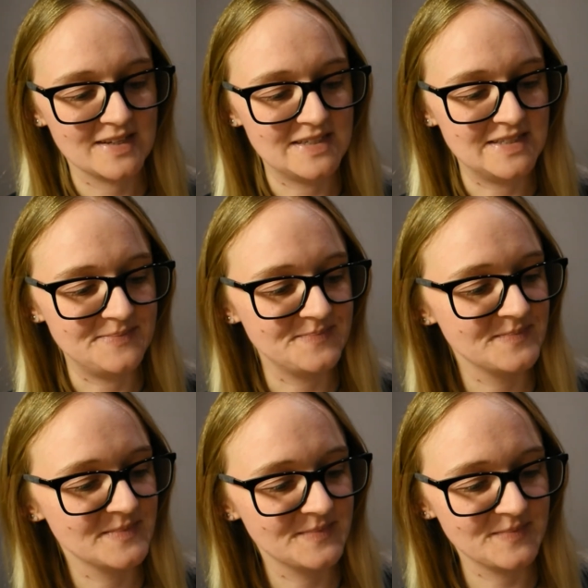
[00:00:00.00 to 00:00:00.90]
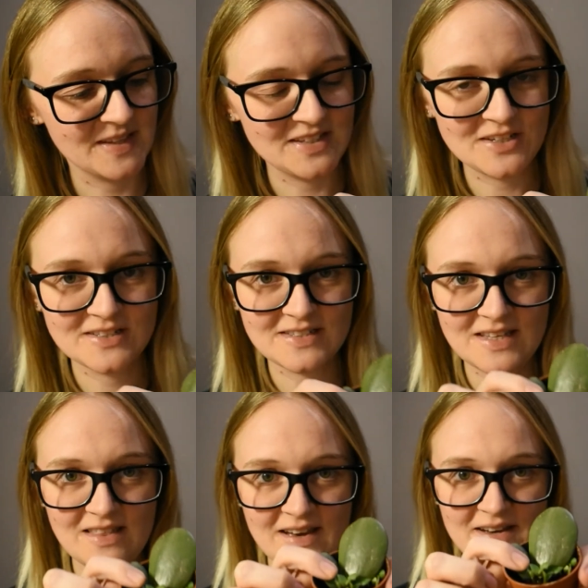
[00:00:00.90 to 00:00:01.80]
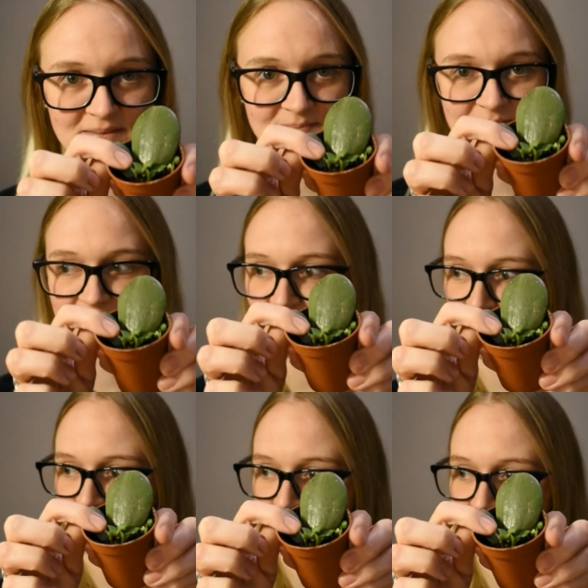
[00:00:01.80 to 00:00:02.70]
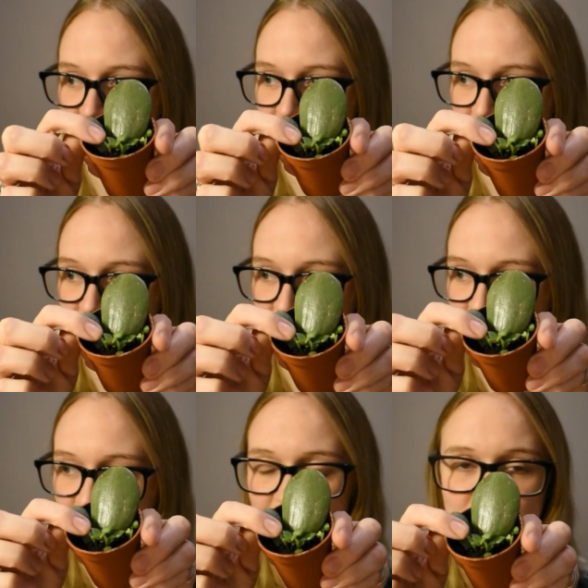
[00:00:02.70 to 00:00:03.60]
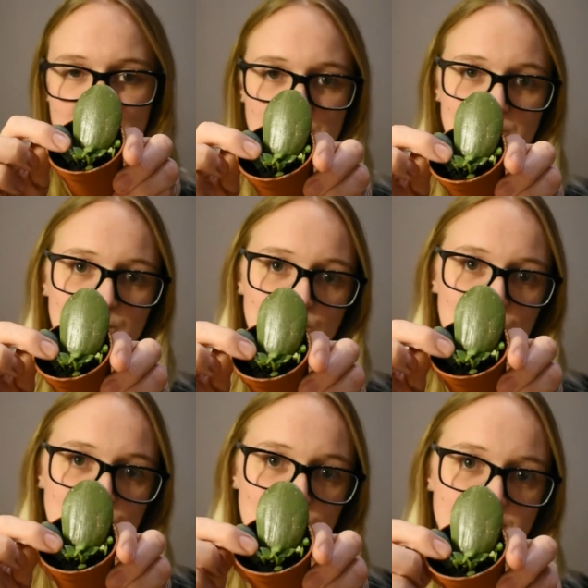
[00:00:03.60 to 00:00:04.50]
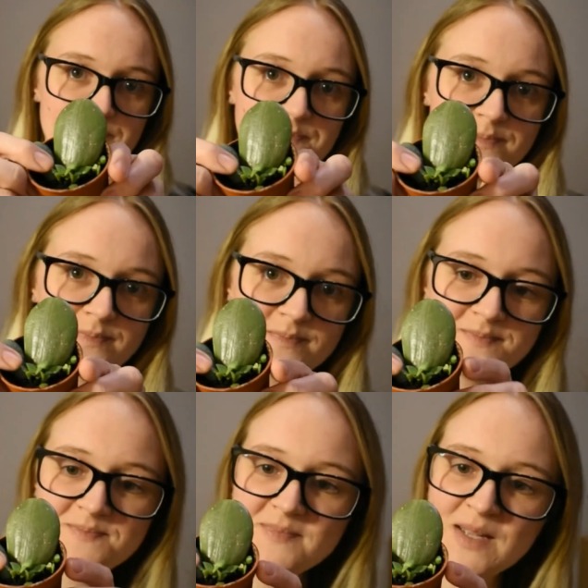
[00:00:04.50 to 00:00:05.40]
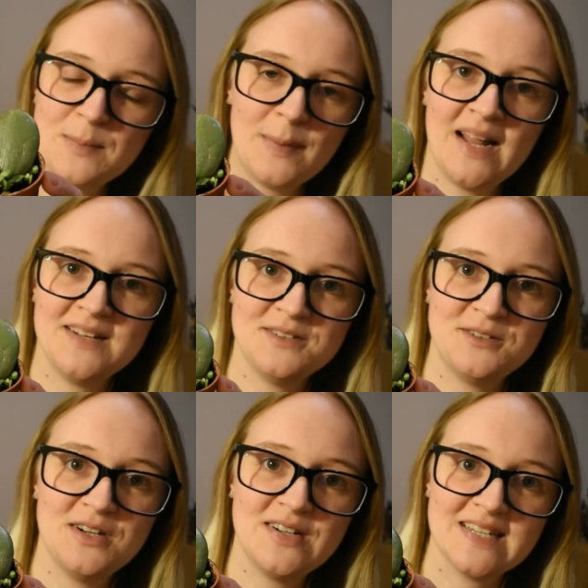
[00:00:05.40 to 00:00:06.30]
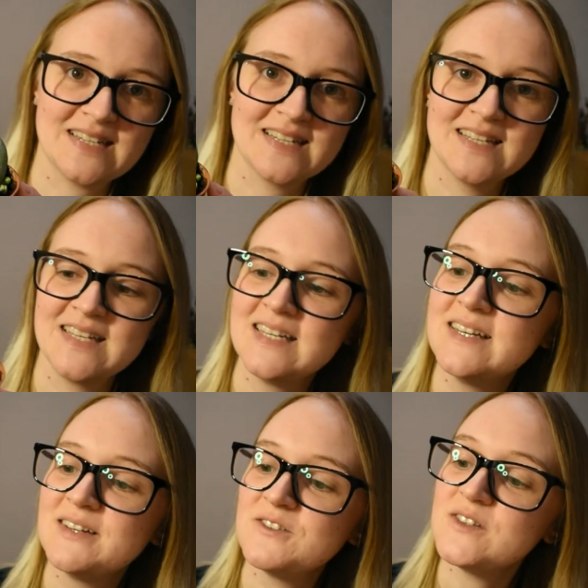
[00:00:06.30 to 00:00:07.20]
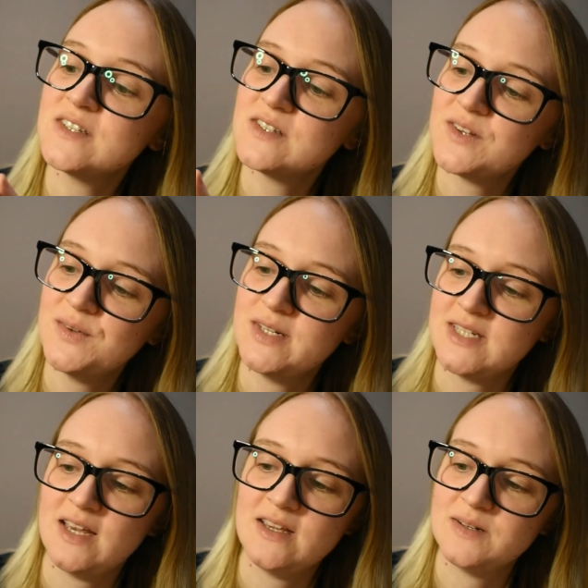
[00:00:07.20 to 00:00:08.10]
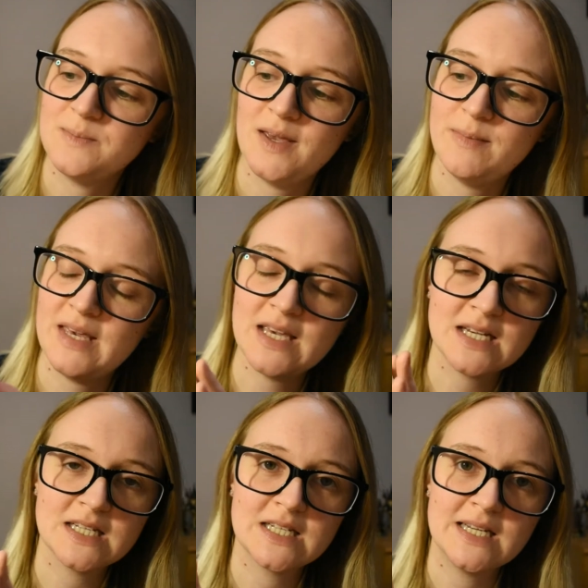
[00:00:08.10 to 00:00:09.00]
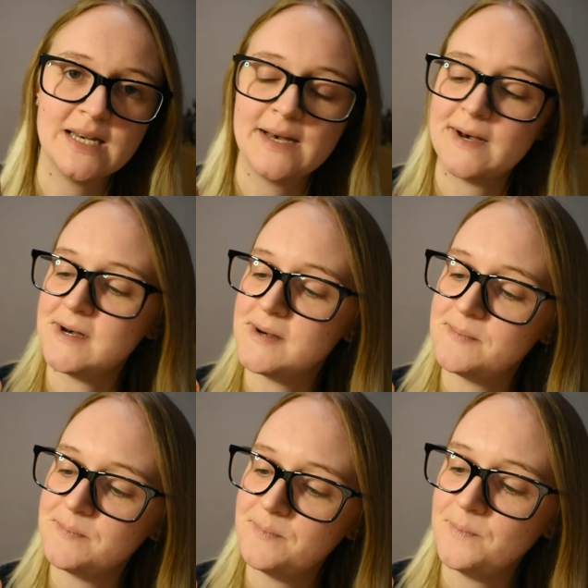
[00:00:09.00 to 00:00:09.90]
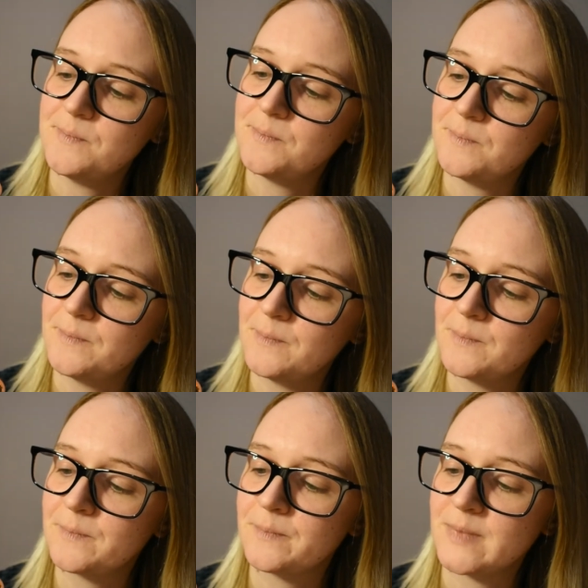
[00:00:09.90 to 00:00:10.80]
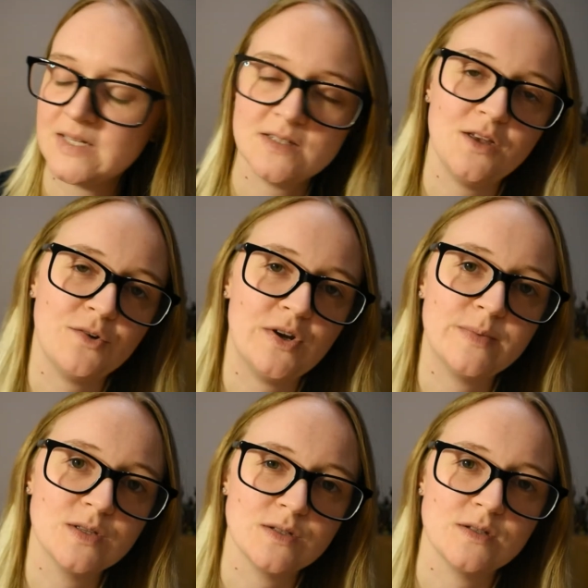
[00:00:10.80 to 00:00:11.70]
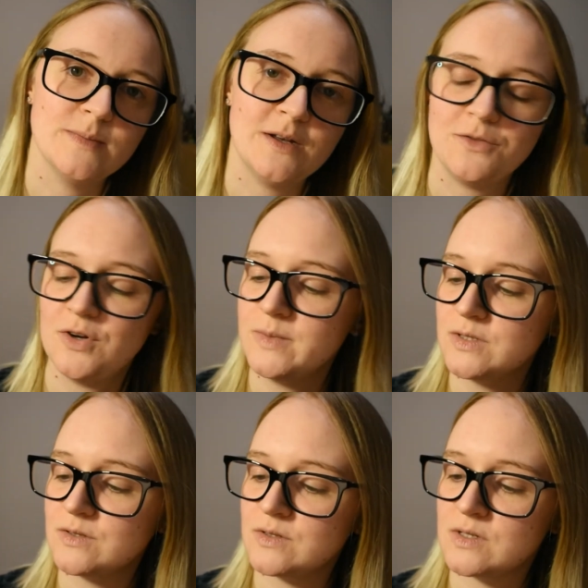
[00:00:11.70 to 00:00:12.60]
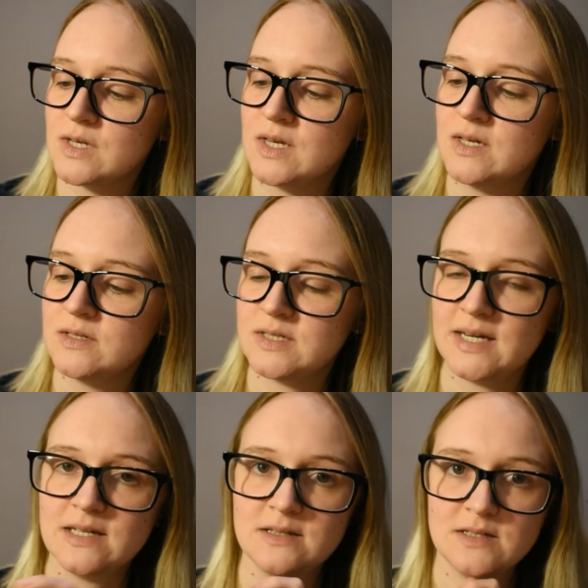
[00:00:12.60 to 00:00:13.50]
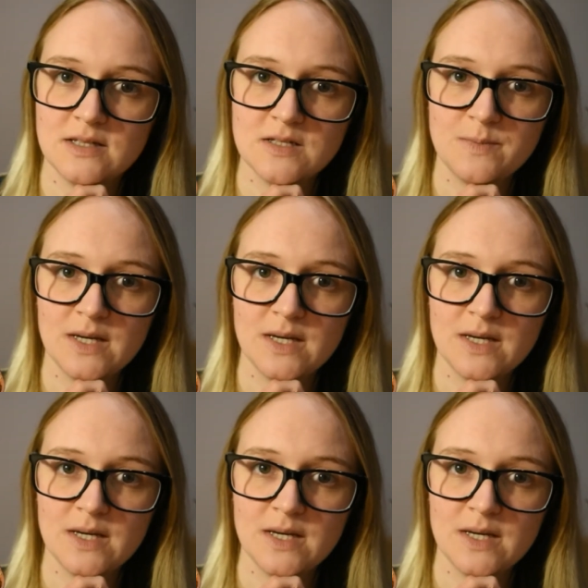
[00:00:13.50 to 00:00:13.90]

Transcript: and you can see there, hopefully, that there's some more plant growing. So this has only taken maybe I'd say about 3 months to get to this